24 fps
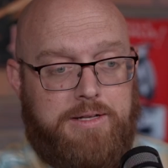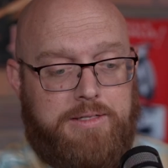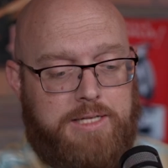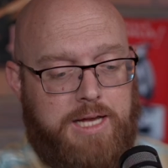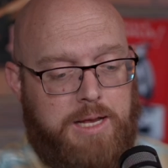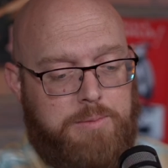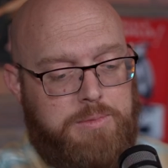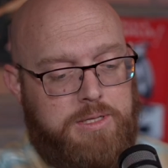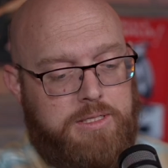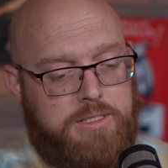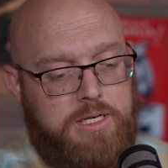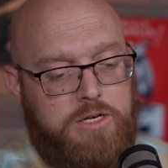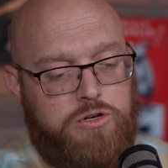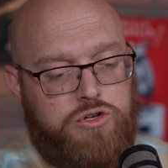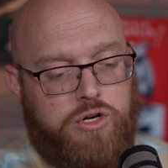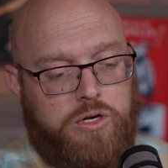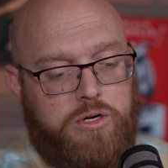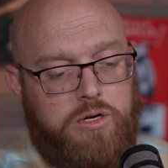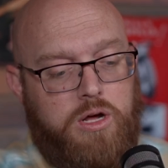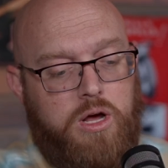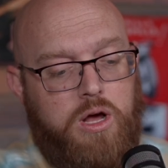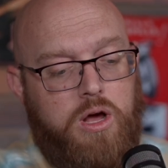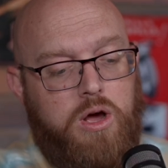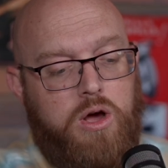same
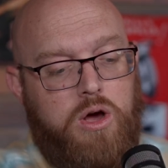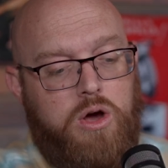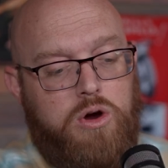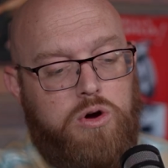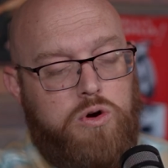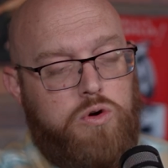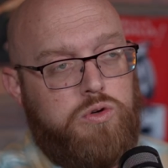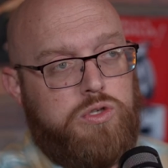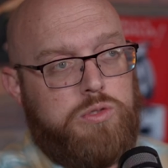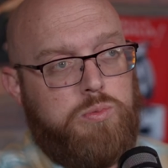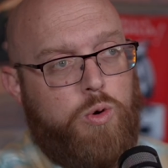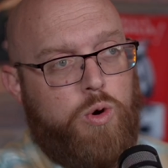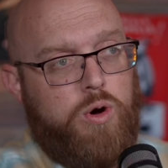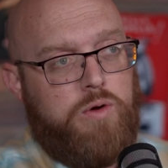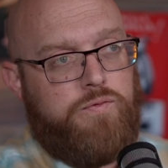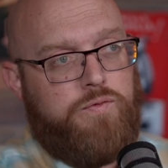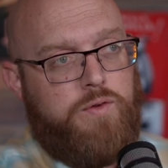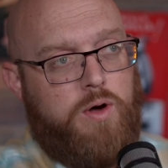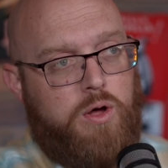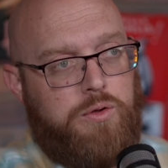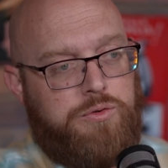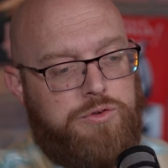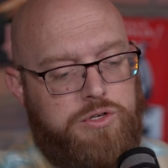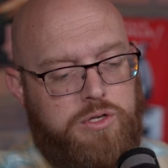decision. Who's more at
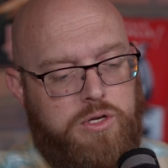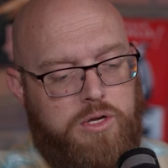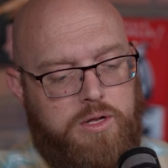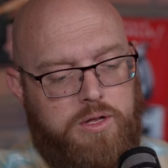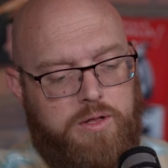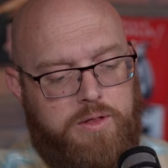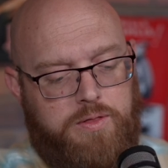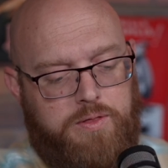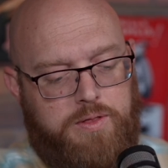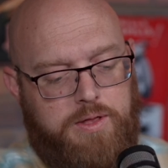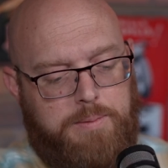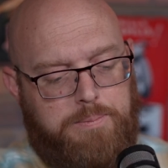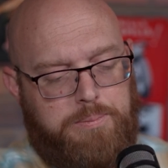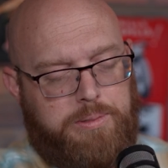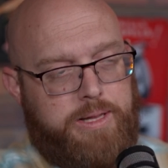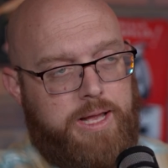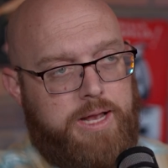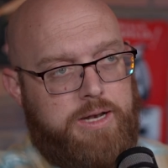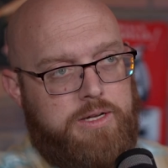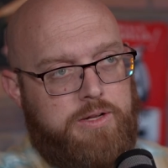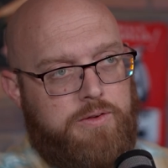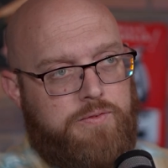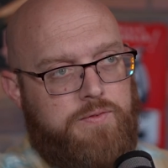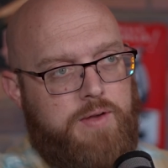fault, the
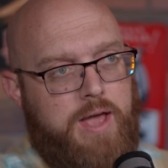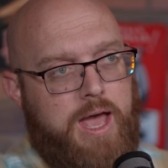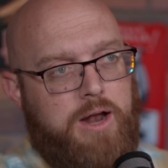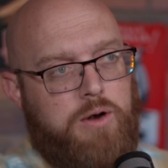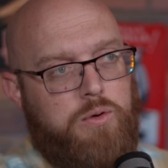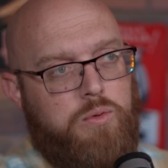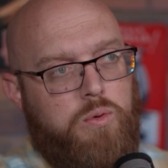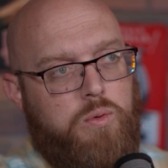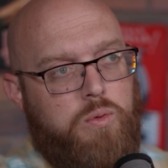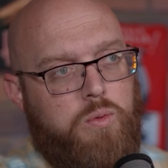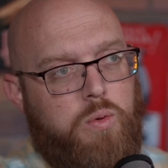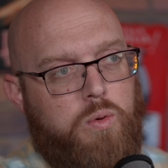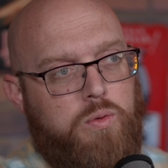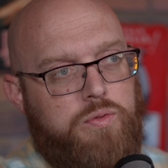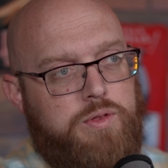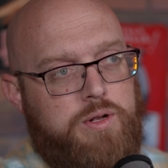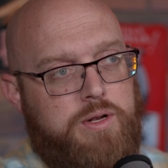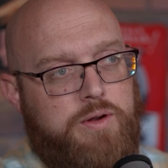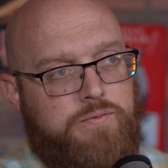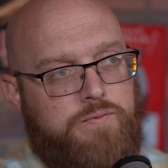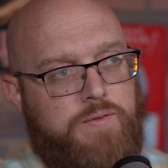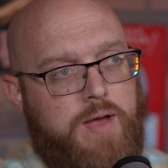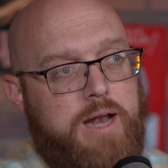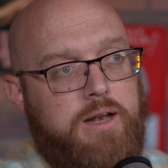plaintiff and the
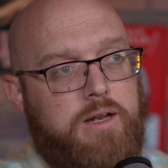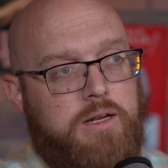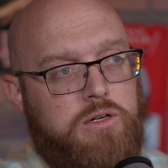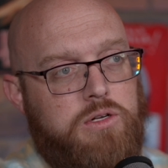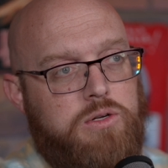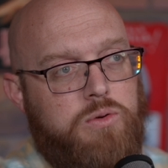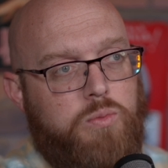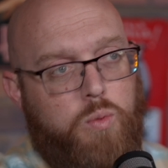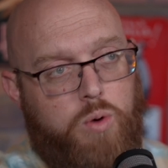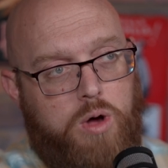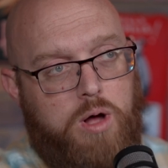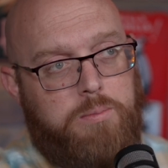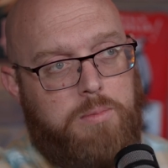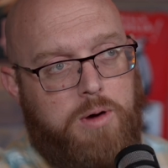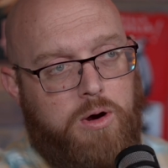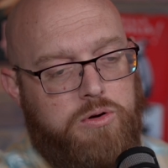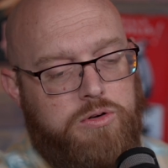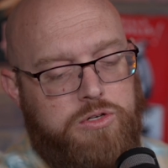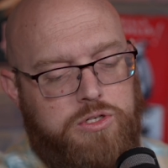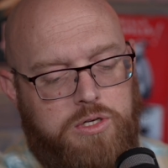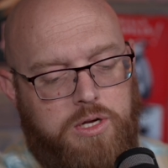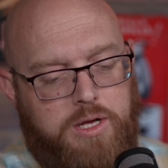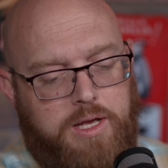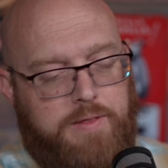defendant,
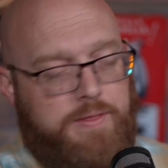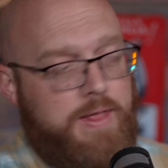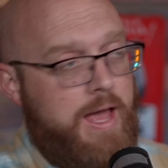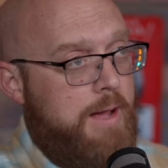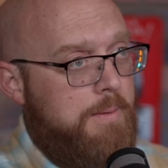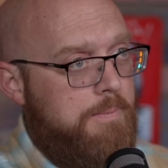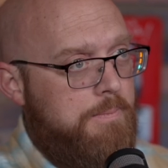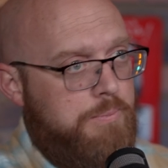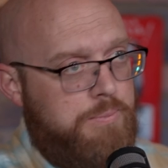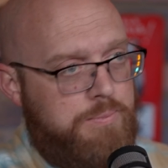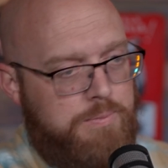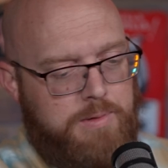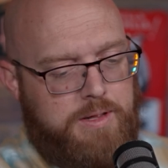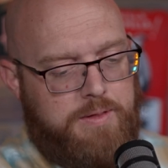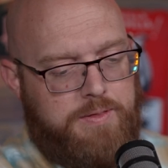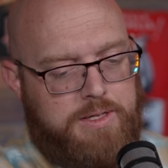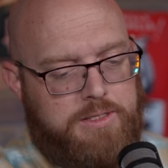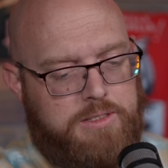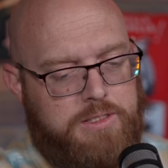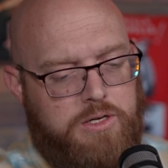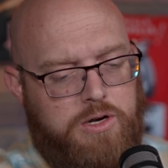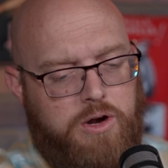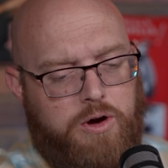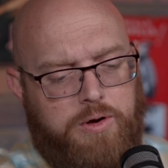Walmart, in
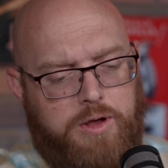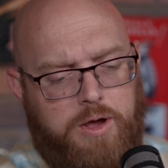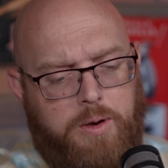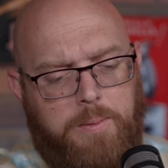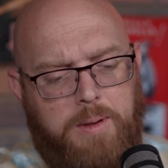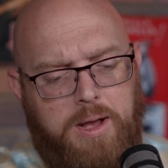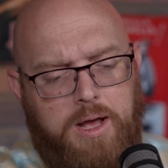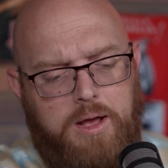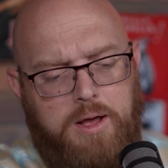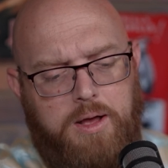this scenario,